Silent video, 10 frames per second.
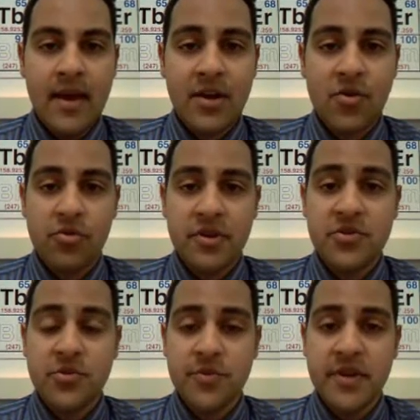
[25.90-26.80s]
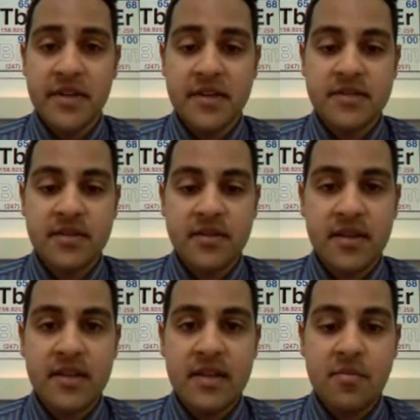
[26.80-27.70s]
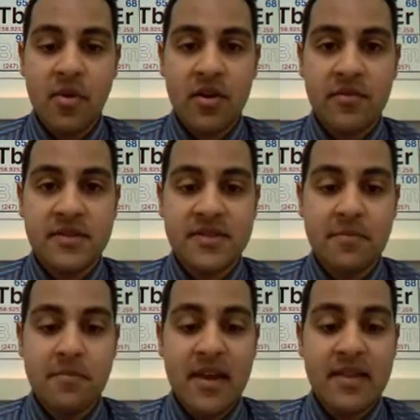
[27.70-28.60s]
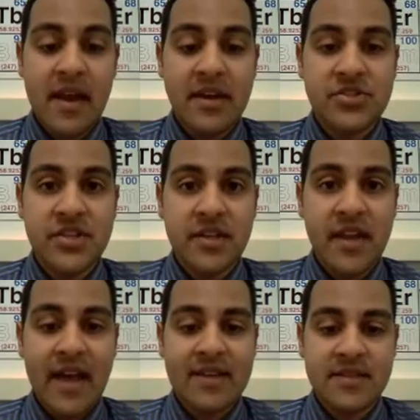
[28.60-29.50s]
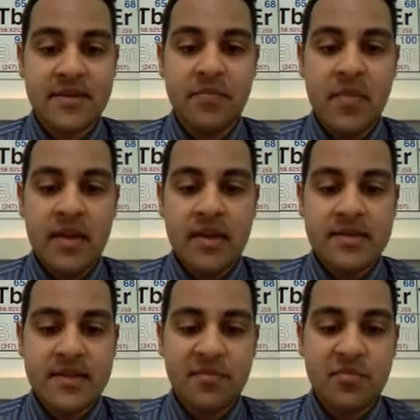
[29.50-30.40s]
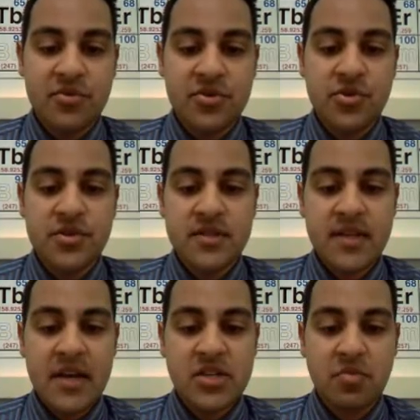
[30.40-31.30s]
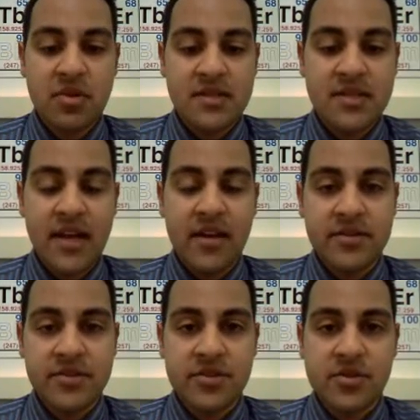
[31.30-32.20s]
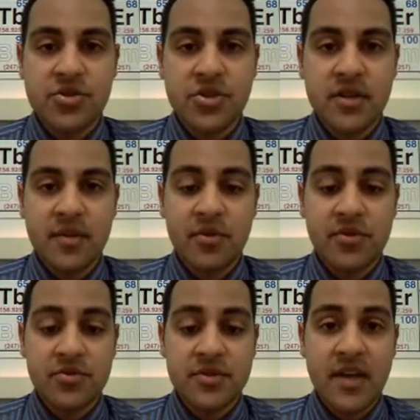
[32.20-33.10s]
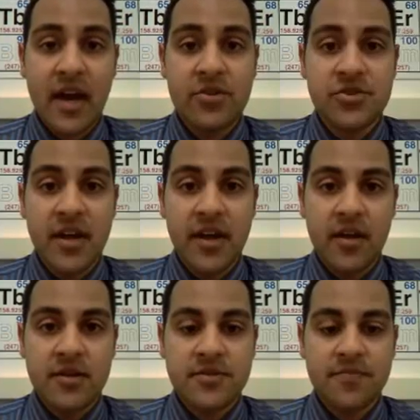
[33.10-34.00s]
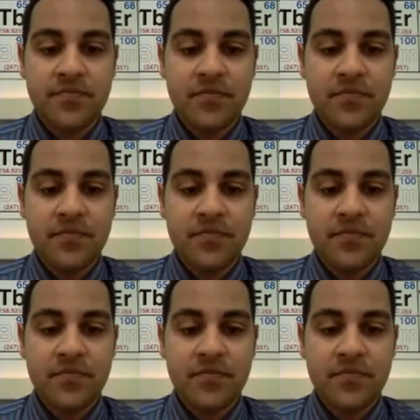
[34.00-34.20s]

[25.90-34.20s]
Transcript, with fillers: And according to Arrhenius, the key part of this that made HCl an acid is that it produces H plus ions in solution. It produces hydrogen ions.